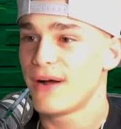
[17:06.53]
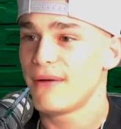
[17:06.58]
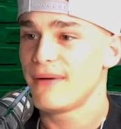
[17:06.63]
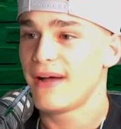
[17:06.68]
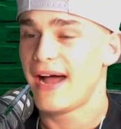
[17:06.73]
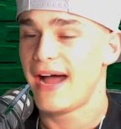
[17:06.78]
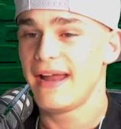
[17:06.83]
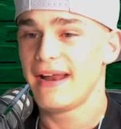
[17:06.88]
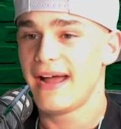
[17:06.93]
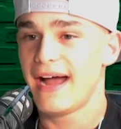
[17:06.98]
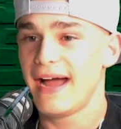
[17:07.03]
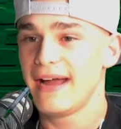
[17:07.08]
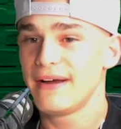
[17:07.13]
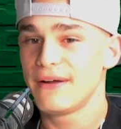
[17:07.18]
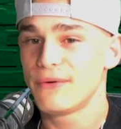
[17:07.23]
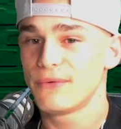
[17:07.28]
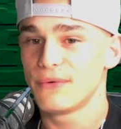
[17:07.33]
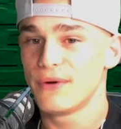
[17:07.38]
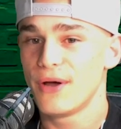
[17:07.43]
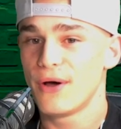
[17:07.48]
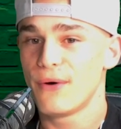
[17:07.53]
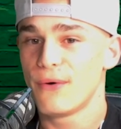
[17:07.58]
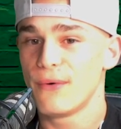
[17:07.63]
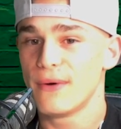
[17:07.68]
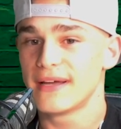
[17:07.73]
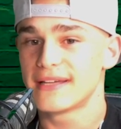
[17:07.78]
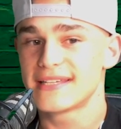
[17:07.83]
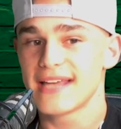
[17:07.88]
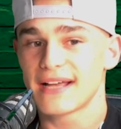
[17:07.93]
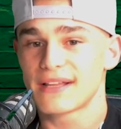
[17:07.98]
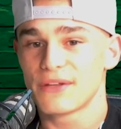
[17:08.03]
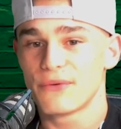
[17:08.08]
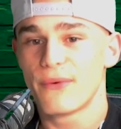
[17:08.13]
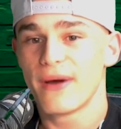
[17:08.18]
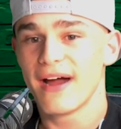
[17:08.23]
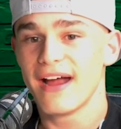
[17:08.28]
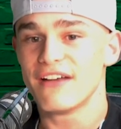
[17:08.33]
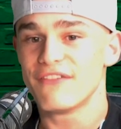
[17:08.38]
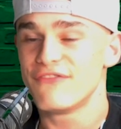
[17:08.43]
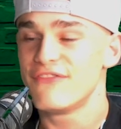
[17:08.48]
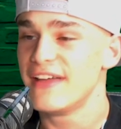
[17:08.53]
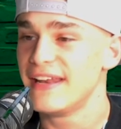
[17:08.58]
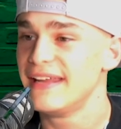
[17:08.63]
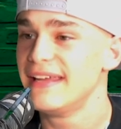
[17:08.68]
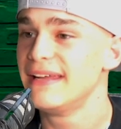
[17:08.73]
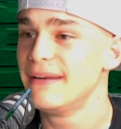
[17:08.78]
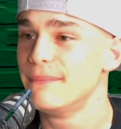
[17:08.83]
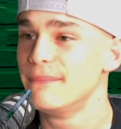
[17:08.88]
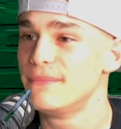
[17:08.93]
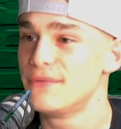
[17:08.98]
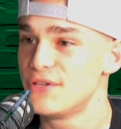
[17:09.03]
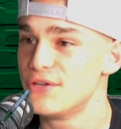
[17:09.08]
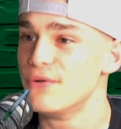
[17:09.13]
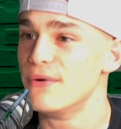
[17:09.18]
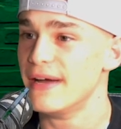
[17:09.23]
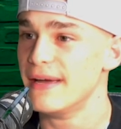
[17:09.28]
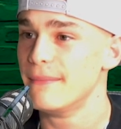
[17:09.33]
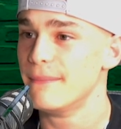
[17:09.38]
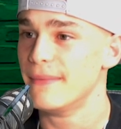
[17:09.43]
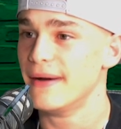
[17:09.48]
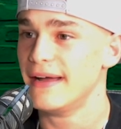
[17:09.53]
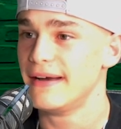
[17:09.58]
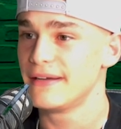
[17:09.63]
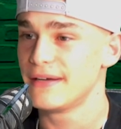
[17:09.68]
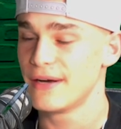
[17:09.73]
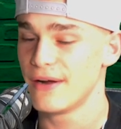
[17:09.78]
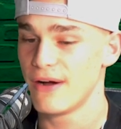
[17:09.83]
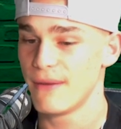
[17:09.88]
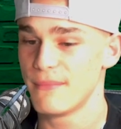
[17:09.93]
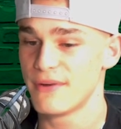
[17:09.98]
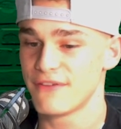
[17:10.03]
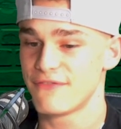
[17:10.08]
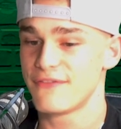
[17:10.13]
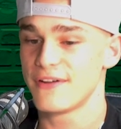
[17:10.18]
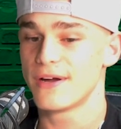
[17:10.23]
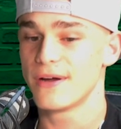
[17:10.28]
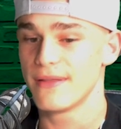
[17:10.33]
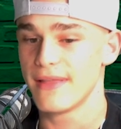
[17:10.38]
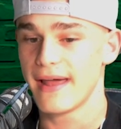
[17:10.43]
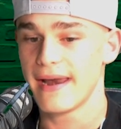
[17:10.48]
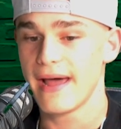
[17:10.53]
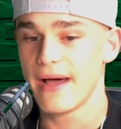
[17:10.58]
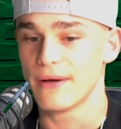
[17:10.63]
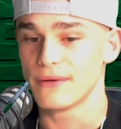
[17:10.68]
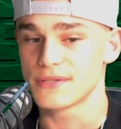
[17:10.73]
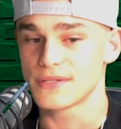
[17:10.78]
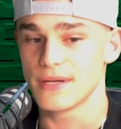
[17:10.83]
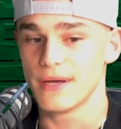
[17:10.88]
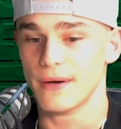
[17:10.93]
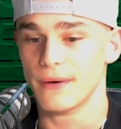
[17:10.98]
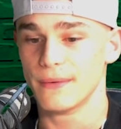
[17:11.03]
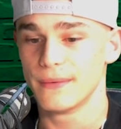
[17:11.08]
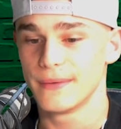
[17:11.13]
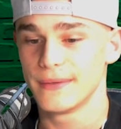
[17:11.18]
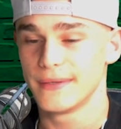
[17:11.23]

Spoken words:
I don't know exactly where I'd fit into it, but I'm going to figure that out. So